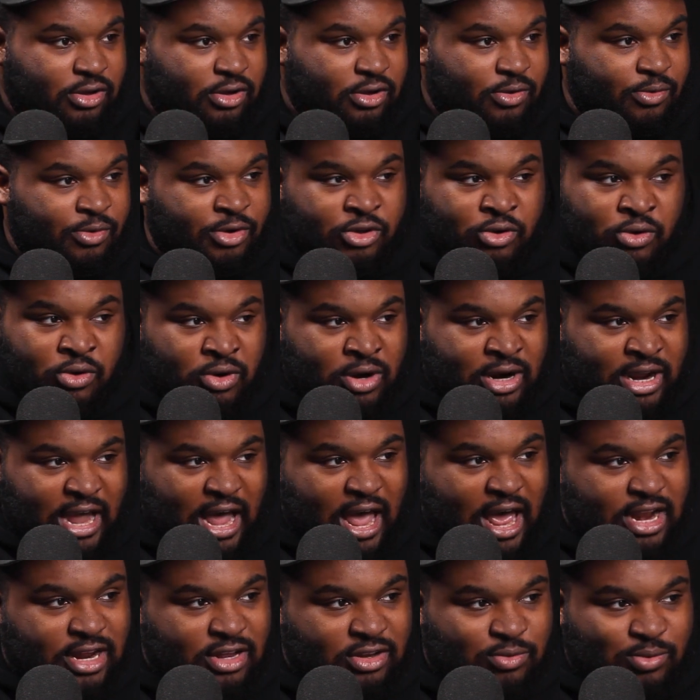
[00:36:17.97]
When you go to
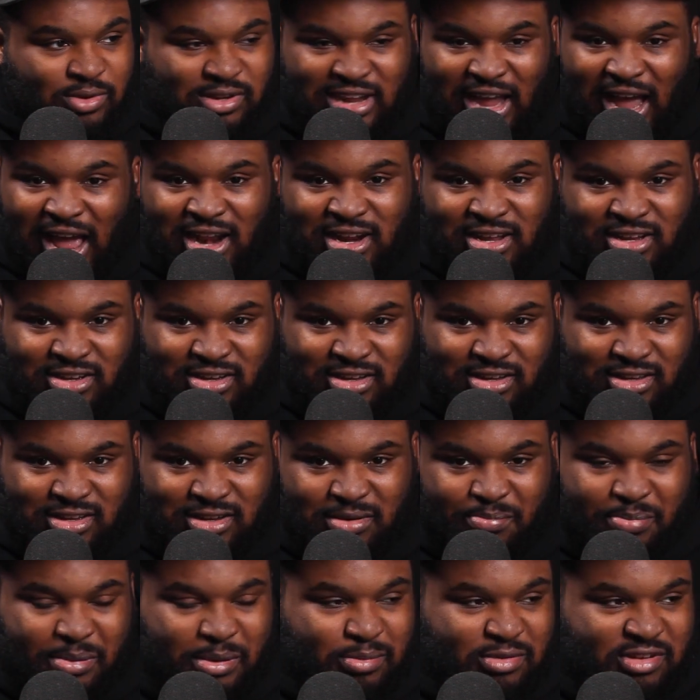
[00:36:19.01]
college, what's college?
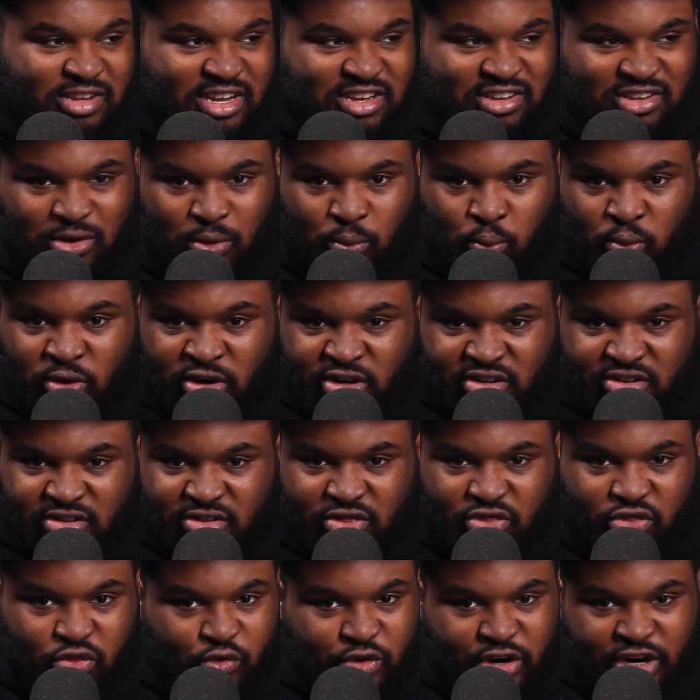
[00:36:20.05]
Some people say it's the worst
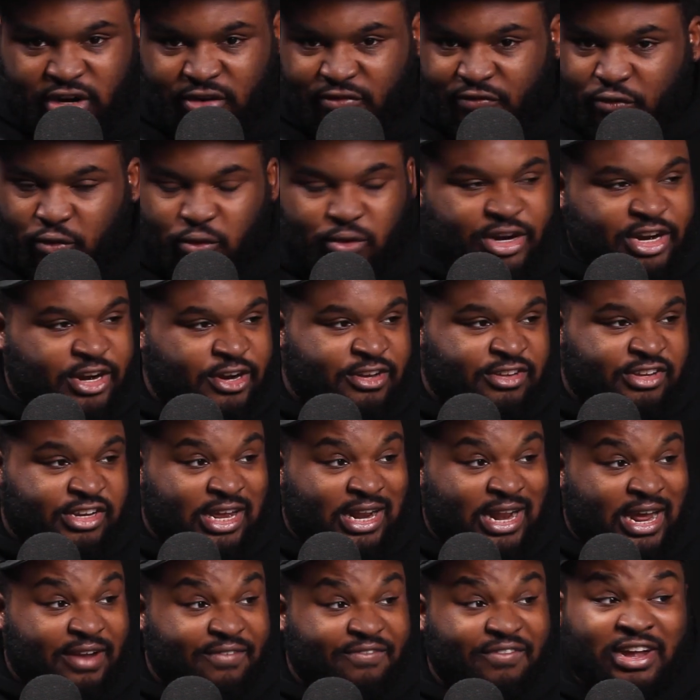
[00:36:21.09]
3 to 4 years of your
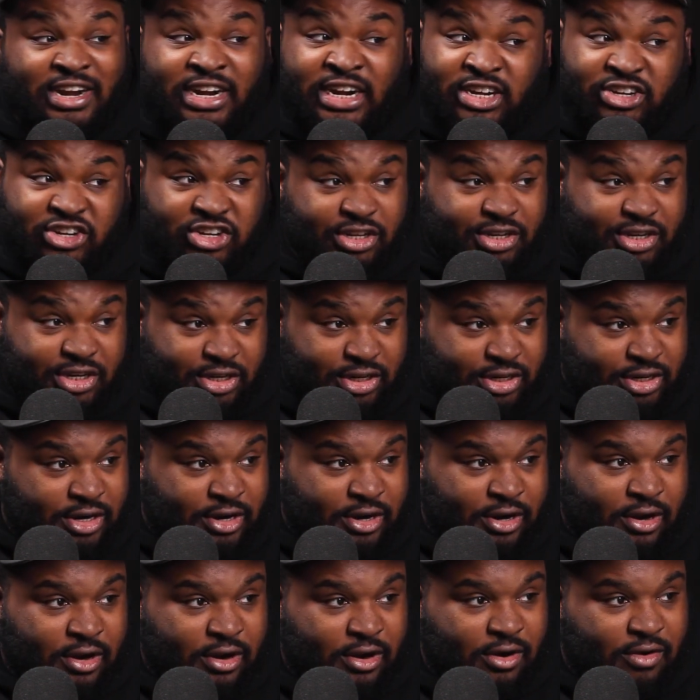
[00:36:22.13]
life financially,
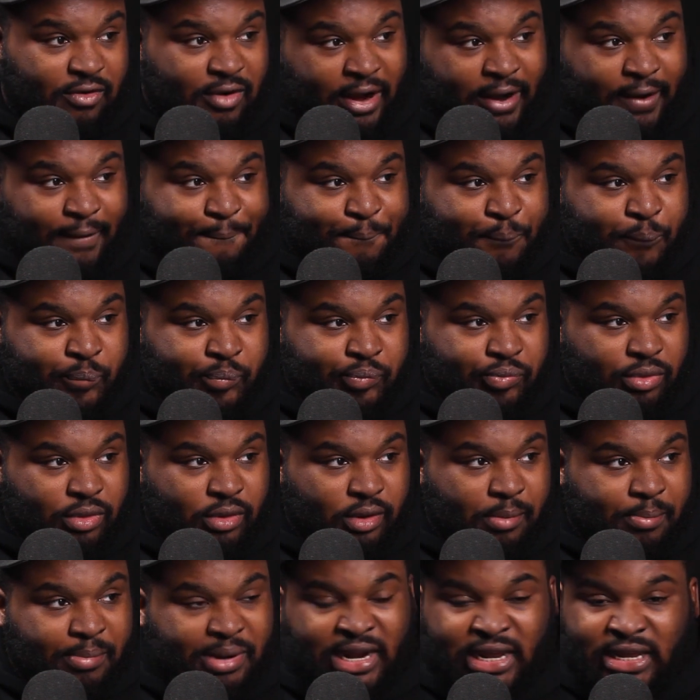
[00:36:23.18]
right?
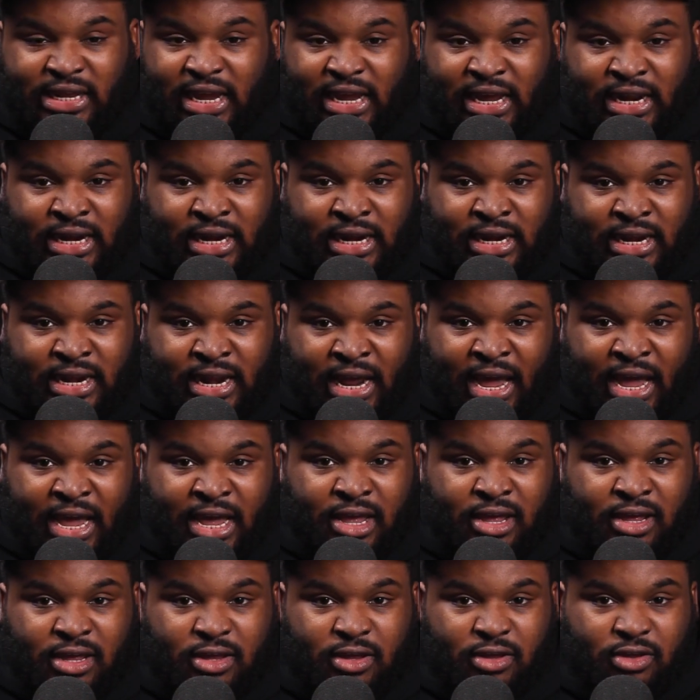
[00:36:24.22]
But at the end of the
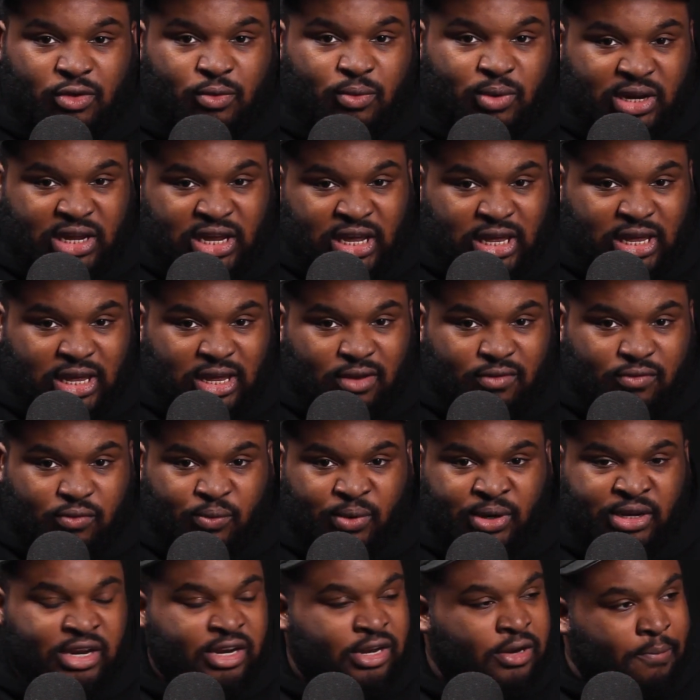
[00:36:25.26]
day, you leave
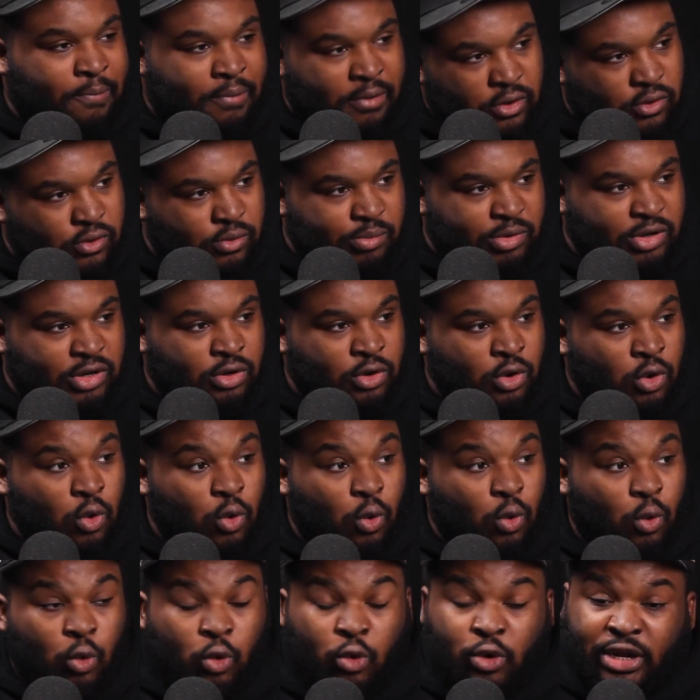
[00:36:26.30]
with the diploma
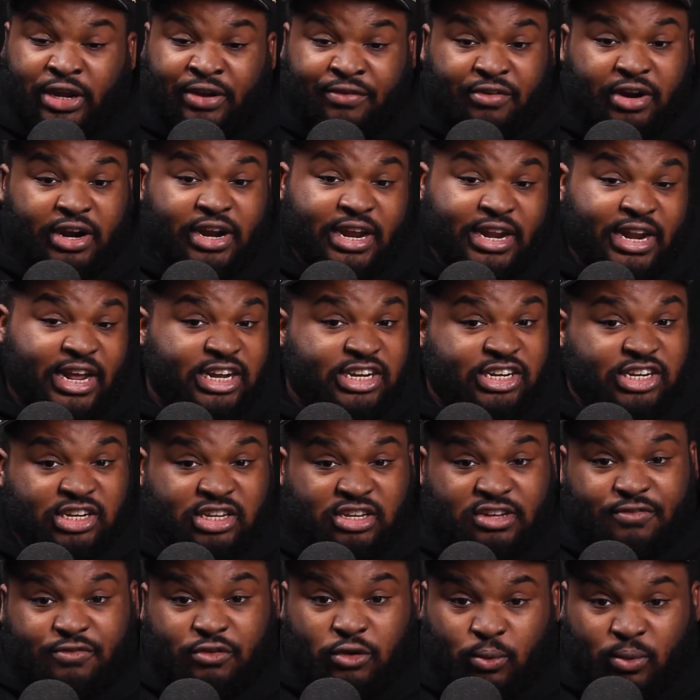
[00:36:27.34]
or even connections
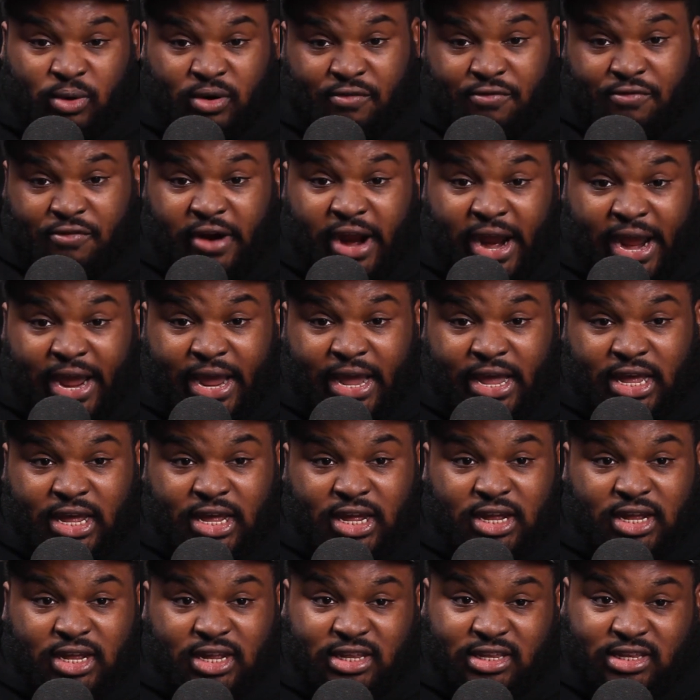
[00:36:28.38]
if you win a frat
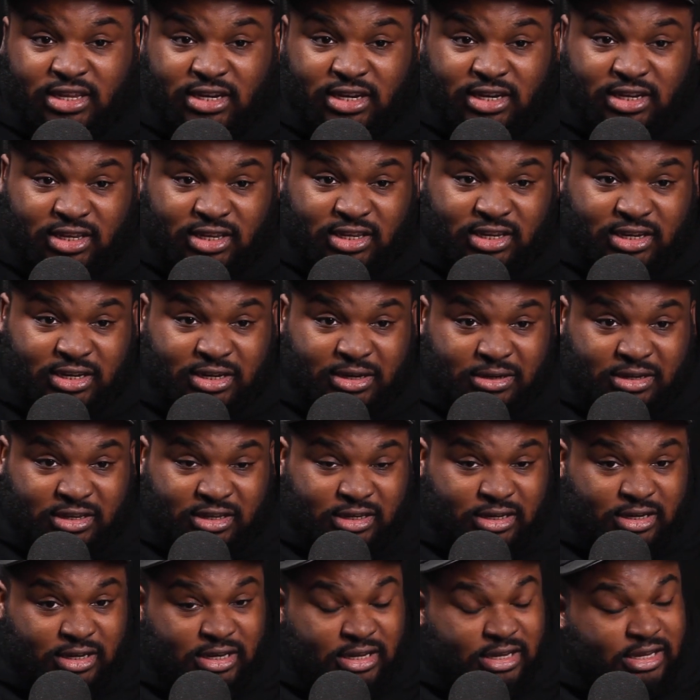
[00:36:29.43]
to
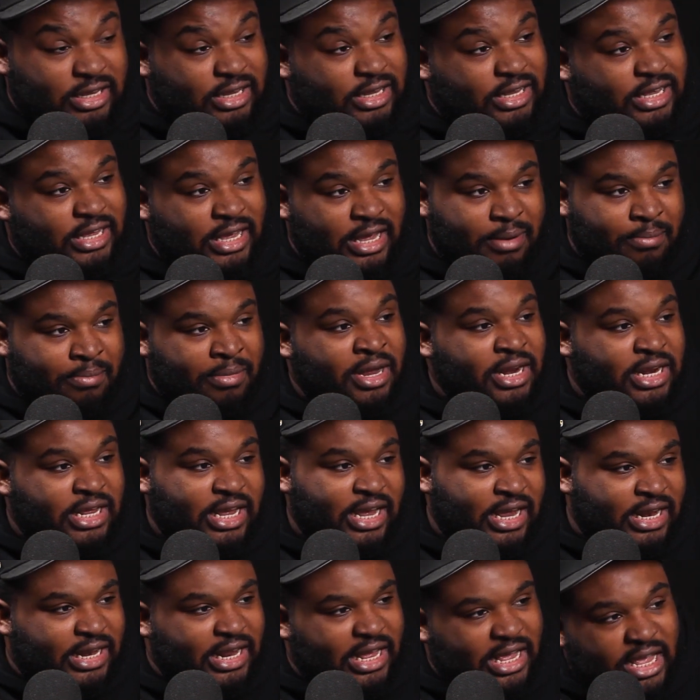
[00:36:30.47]
get money
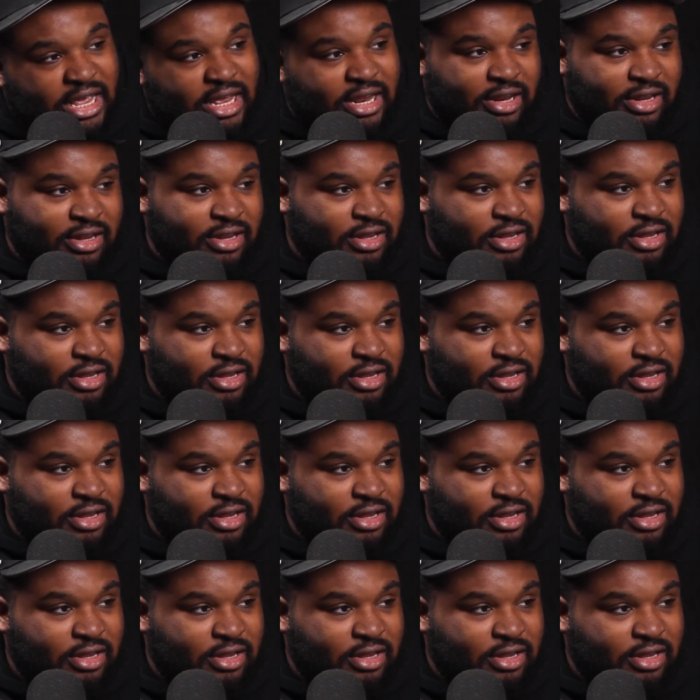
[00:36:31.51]
at the end.